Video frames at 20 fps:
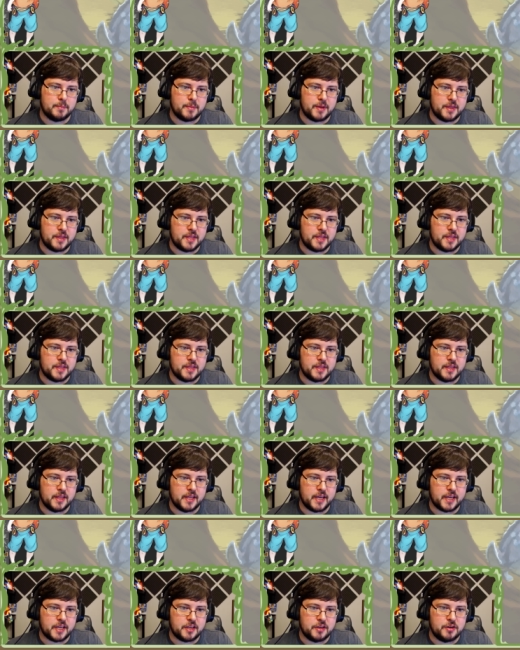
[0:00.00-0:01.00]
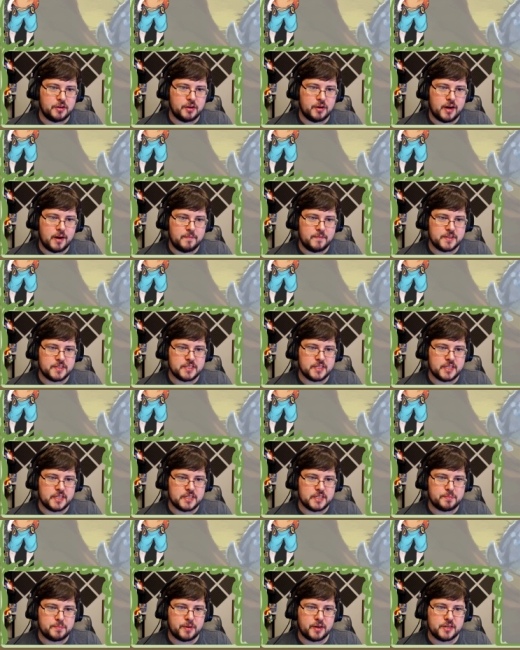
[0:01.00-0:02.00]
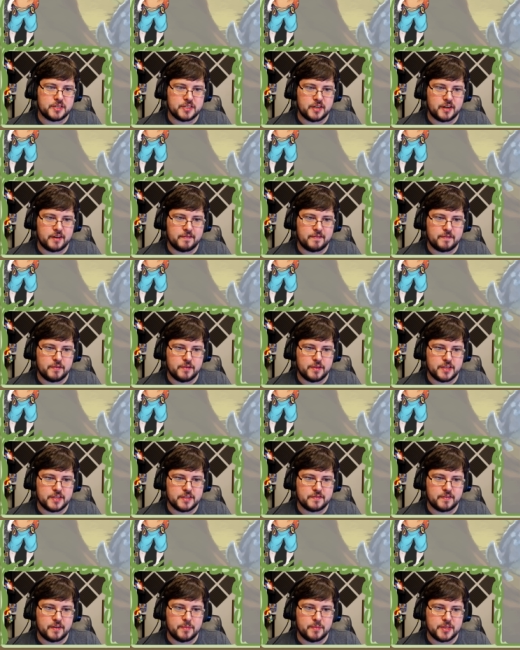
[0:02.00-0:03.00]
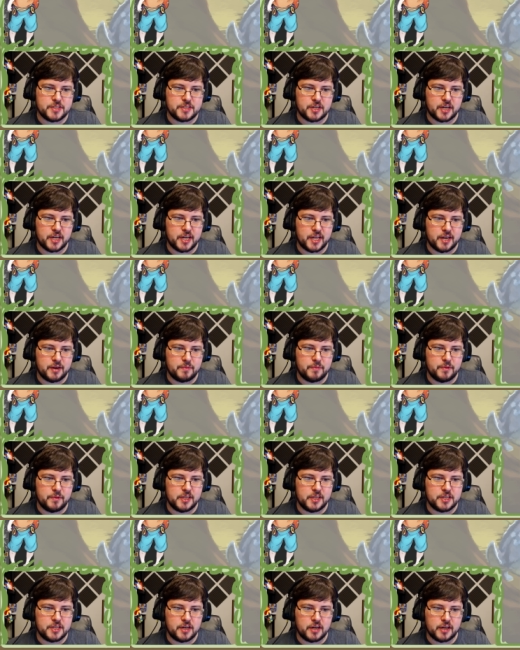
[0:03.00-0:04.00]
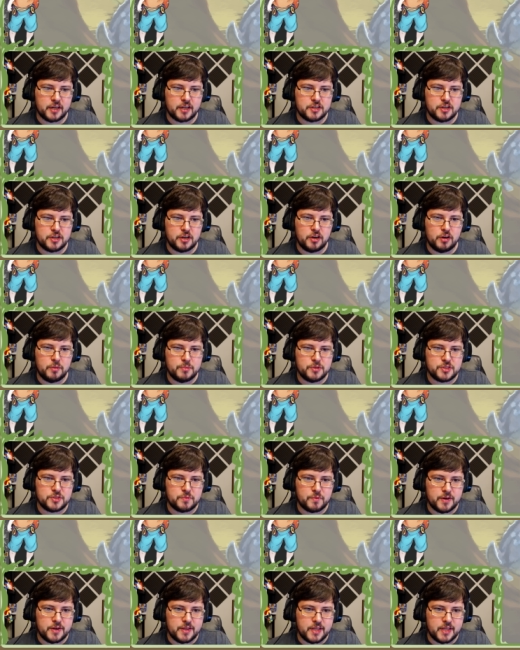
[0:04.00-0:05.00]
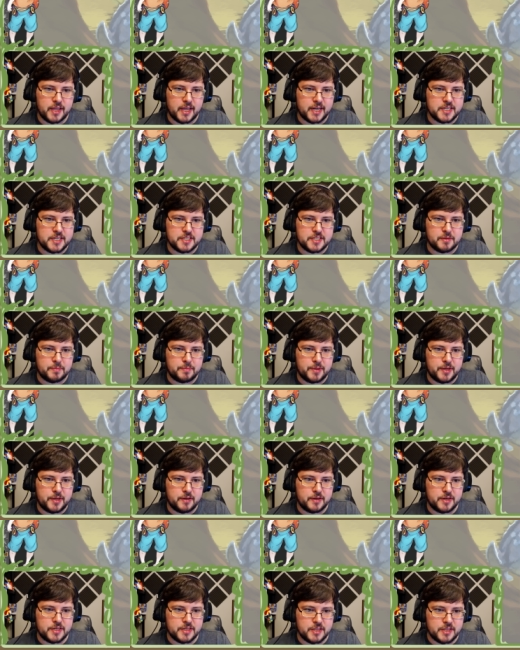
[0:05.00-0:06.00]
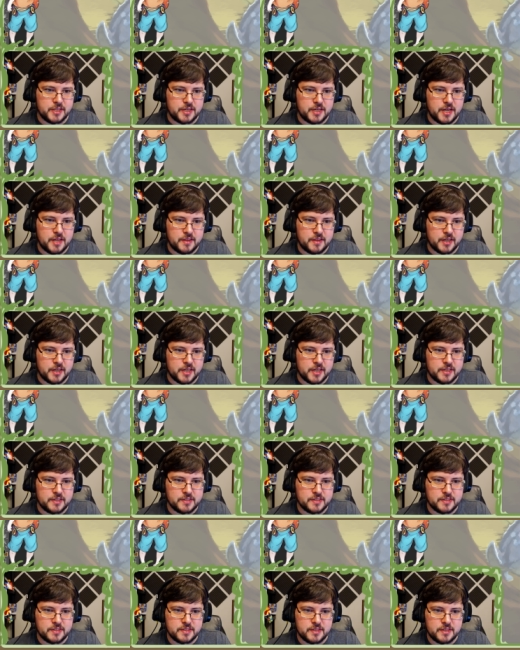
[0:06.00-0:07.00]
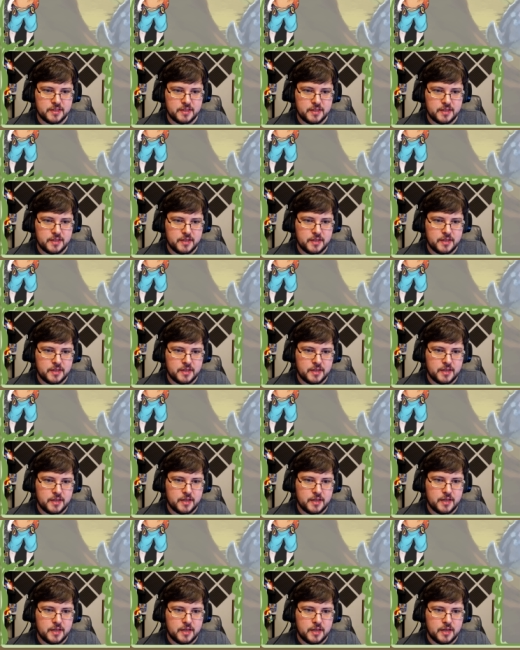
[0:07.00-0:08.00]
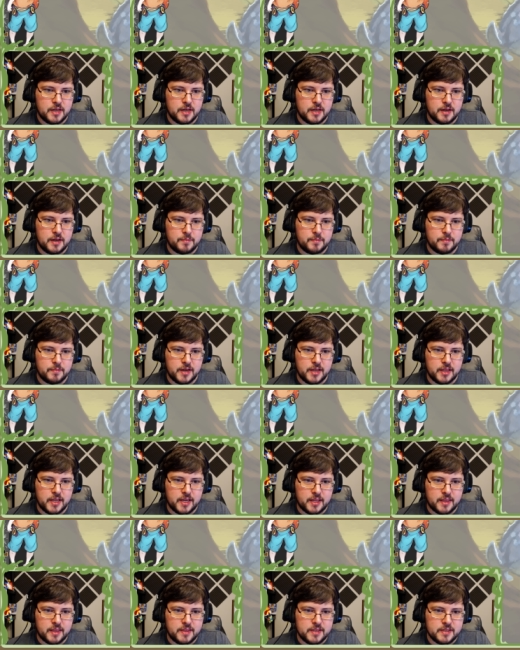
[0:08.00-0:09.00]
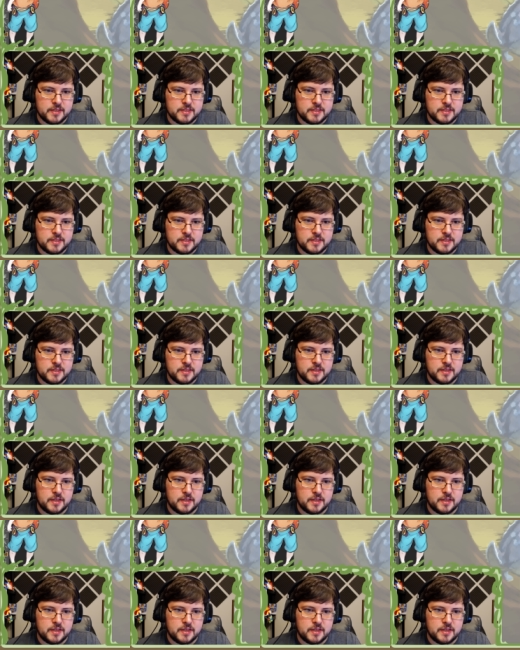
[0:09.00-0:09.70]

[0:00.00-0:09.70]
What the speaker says: And then like, you know, obviously these parts that are furthest from us are going to get really dark to almost where they like disappear into the nothingness. Right, like this.